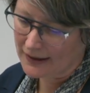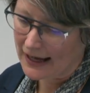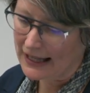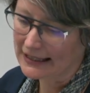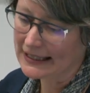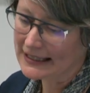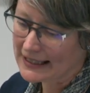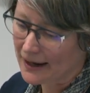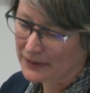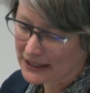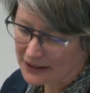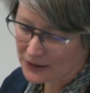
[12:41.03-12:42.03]
are linked
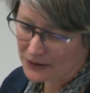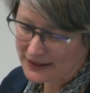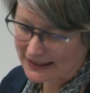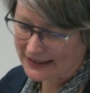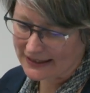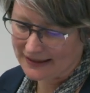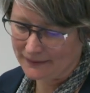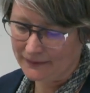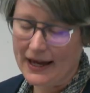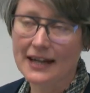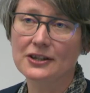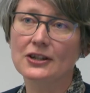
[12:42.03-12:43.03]
up into a
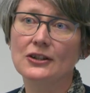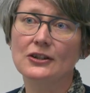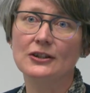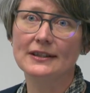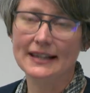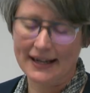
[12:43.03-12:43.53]
system, and to use